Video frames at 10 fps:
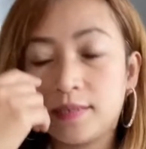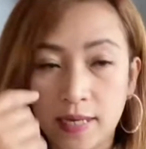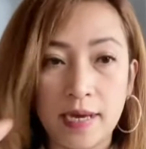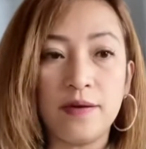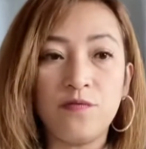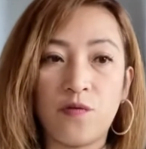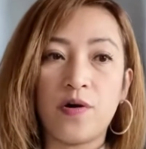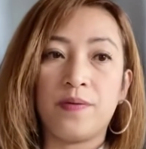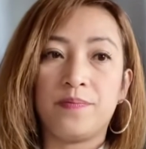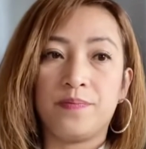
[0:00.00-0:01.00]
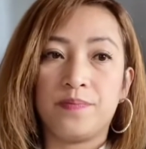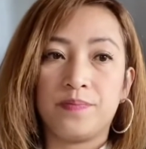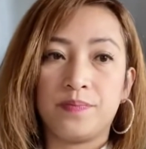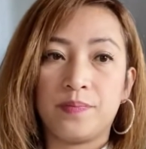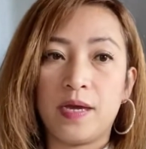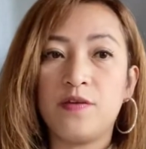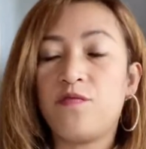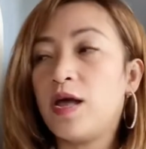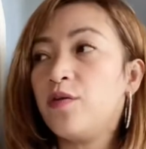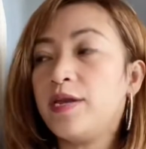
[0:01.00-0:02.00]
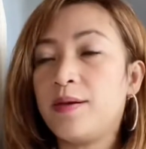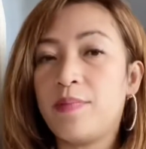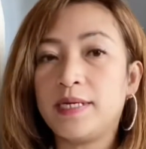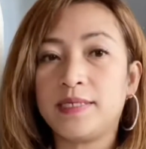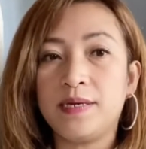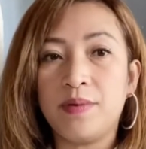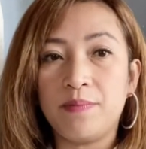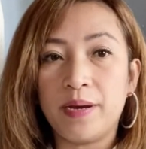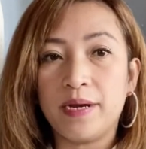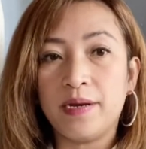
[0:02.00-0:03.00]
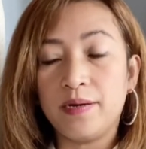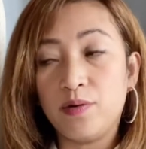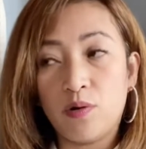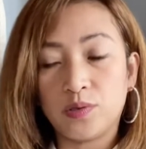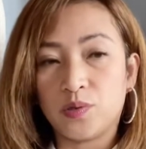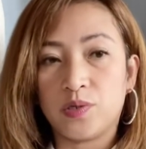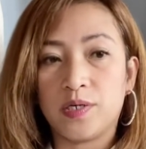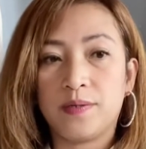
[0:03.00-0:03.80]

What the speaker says: stay informed and follow the advice given by the doctor.